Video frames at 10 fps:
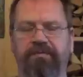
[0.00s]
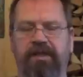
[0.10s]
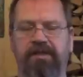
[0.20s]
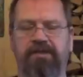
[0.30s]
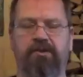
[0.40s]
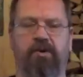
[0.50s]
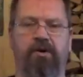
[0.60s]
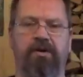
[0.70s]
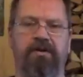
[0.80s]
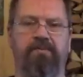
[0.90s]
And this
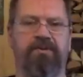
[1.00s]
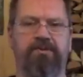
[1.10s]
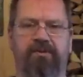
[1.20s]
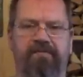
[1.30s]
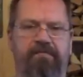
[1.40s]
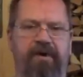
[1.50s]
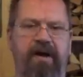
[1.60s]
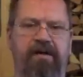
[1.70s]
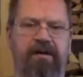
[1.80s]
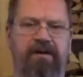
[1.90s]
colleague was sort of
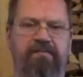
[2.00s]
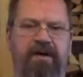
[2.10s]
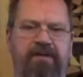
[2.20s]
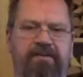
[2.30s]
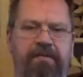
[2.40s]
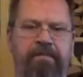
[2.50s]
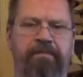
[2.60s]
bragging about,